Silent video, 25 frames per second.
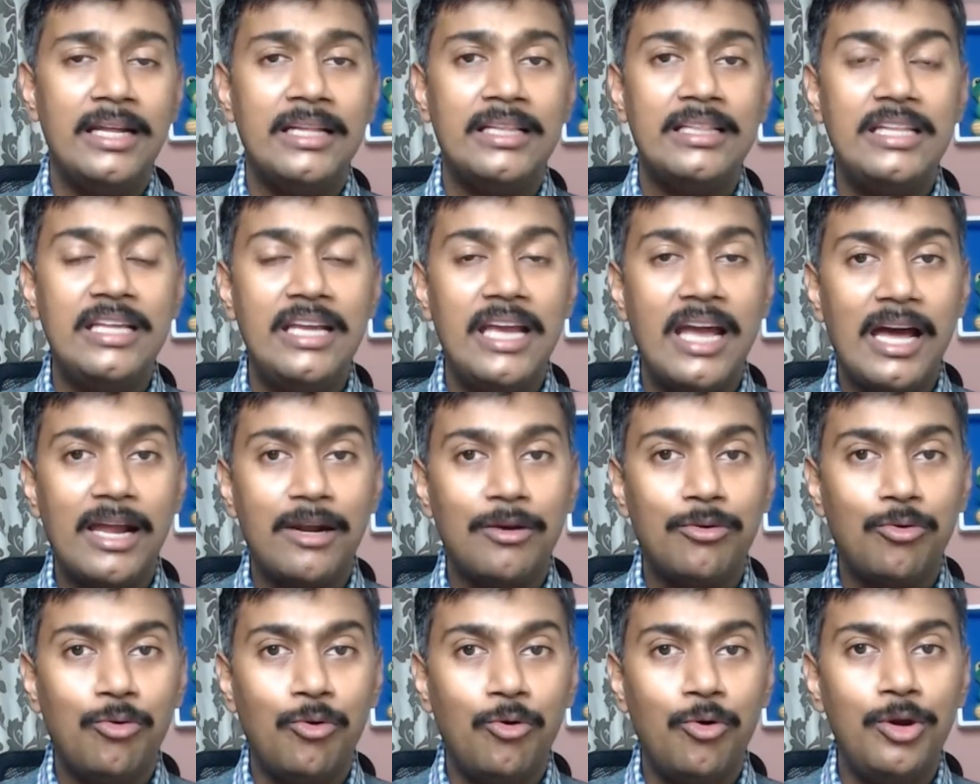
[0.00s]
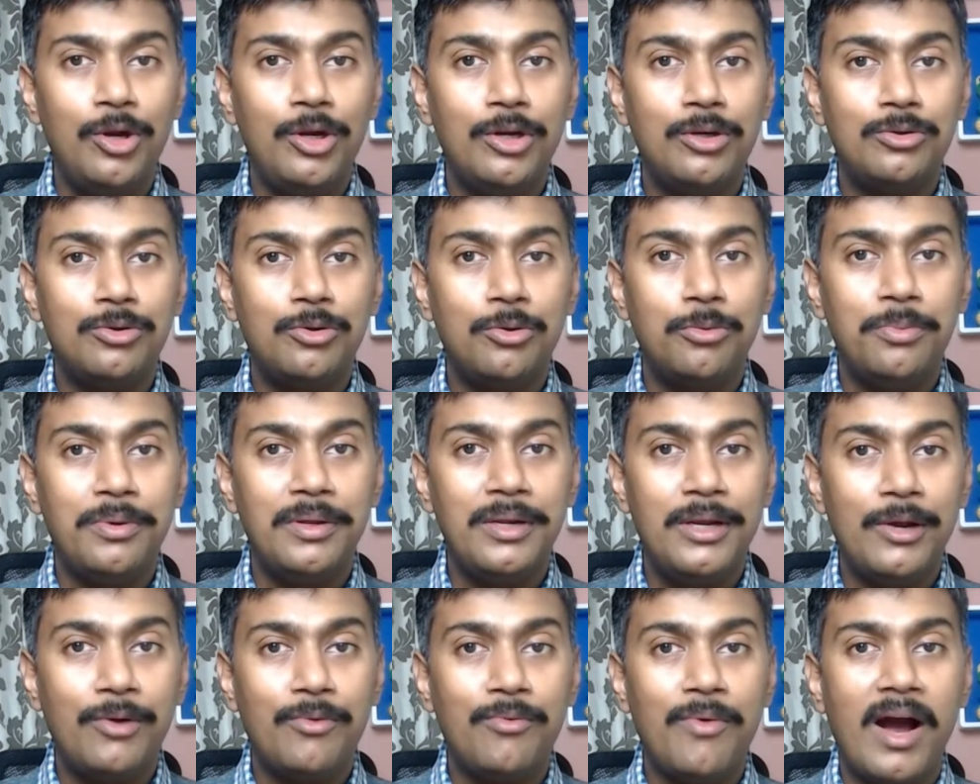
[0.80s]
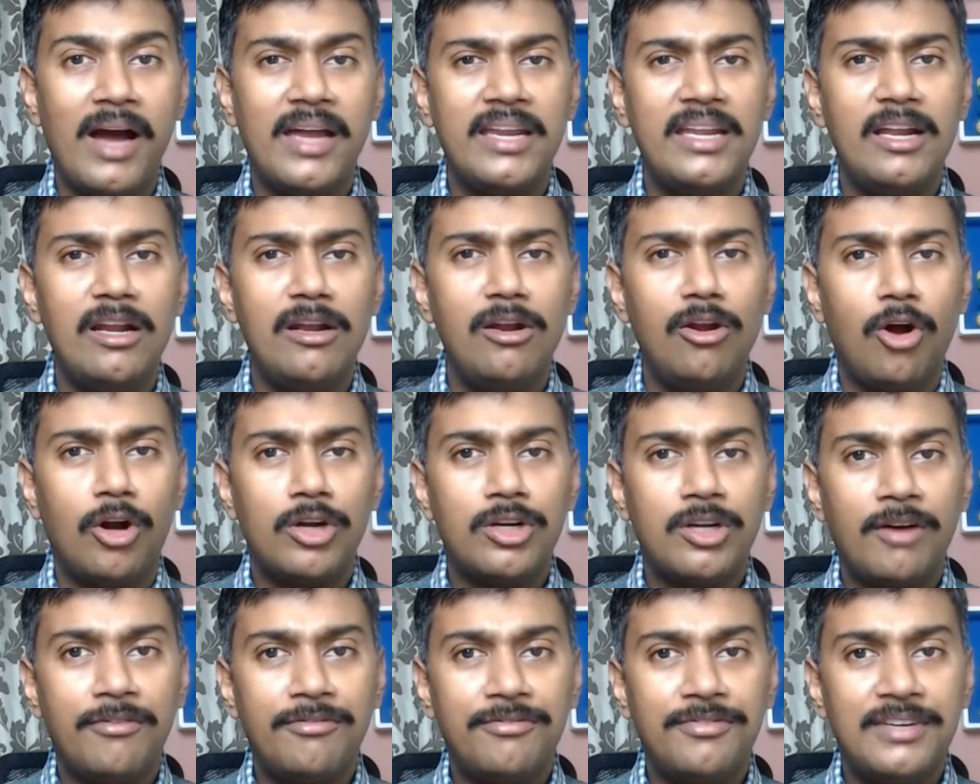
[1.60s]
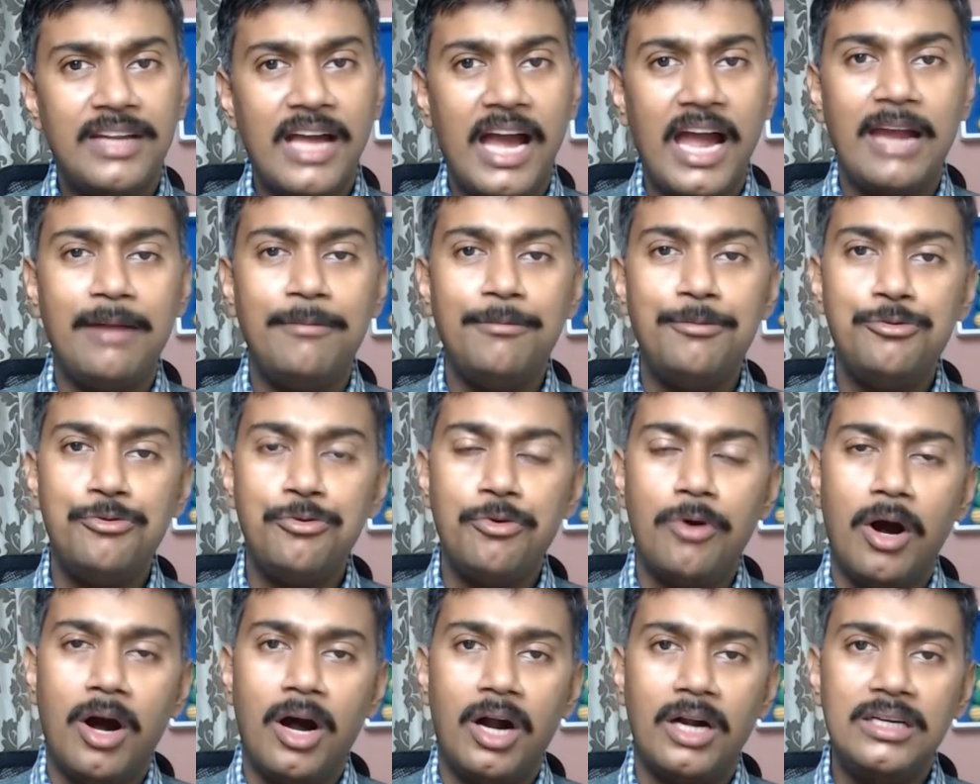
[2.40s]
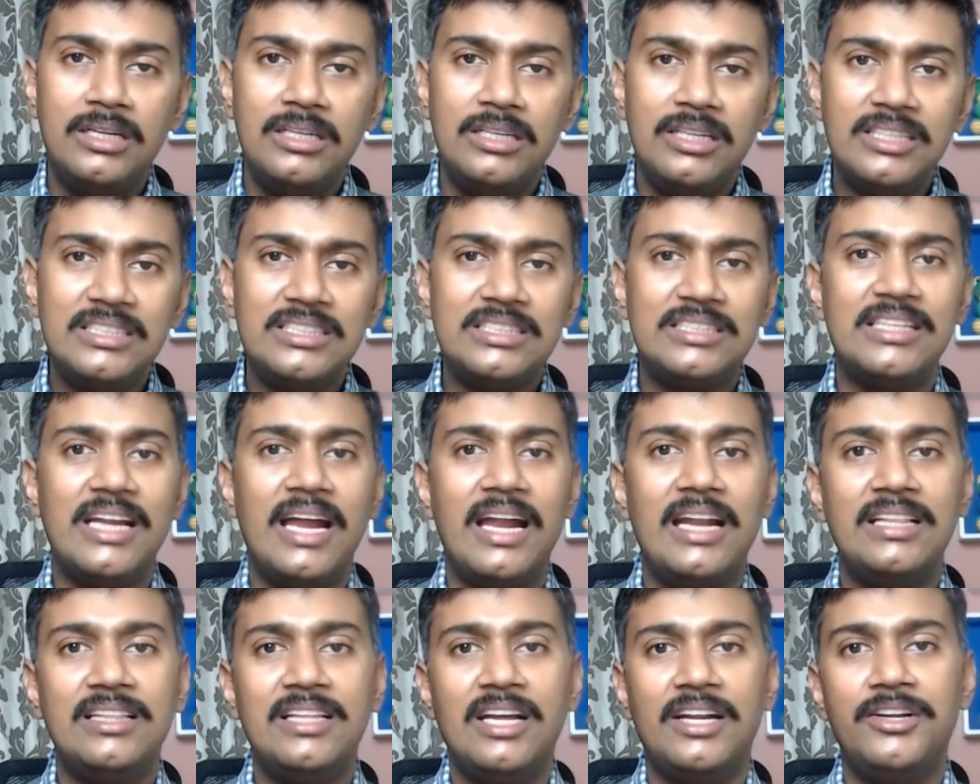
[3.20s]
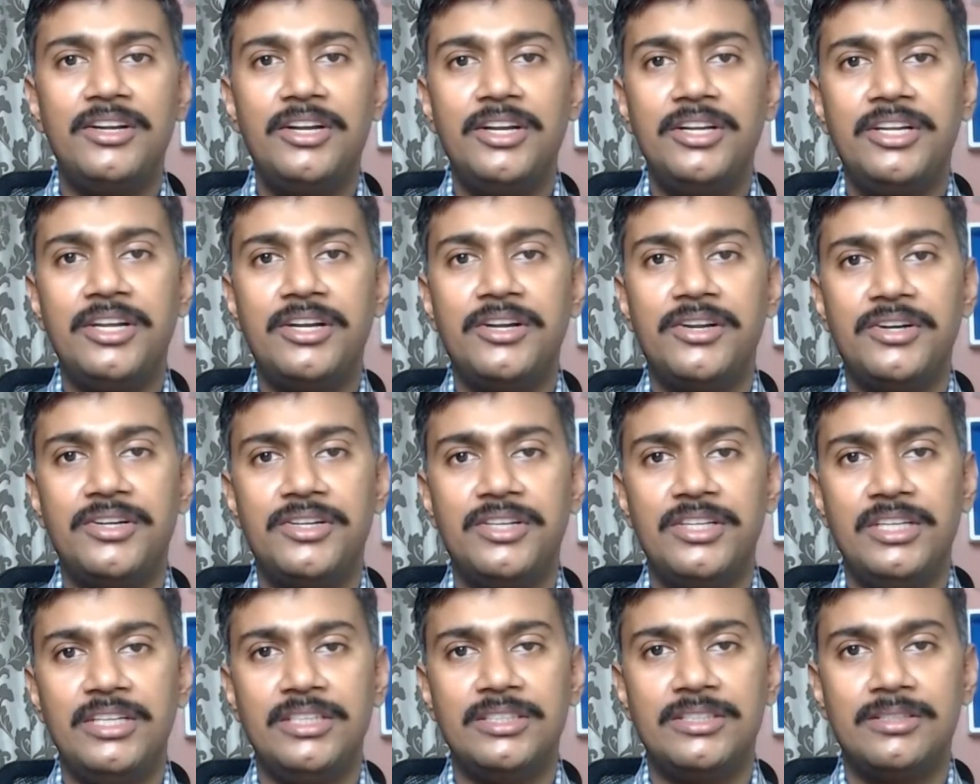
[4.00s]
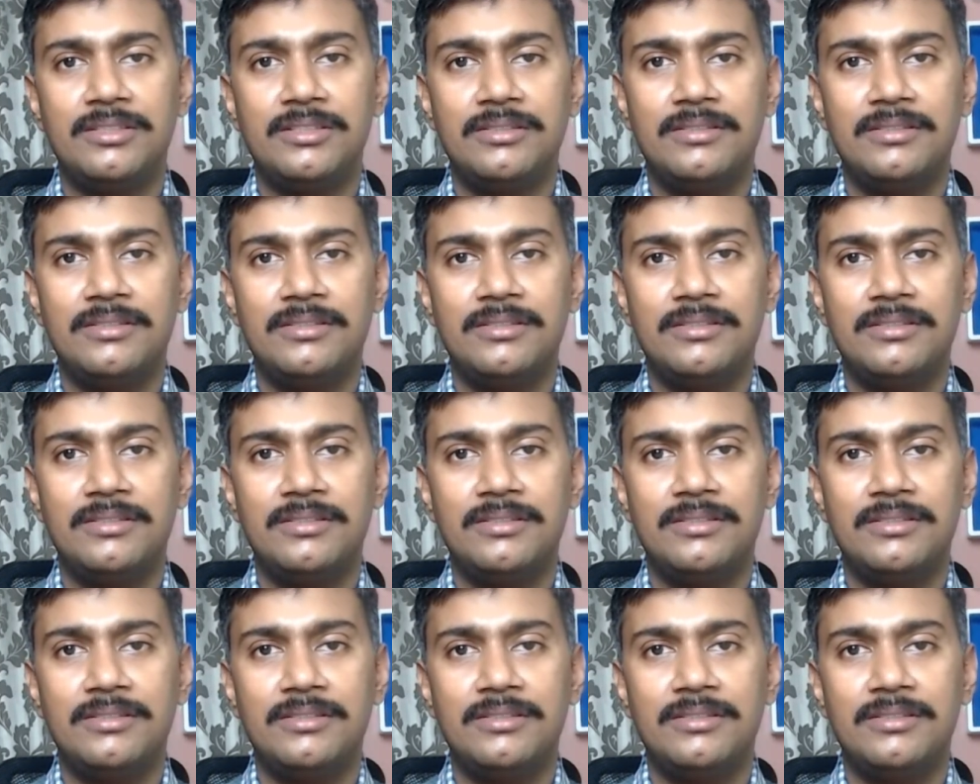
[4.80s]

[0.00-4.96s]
they are going to be requiring a lot of time to understand the nitty-gritties.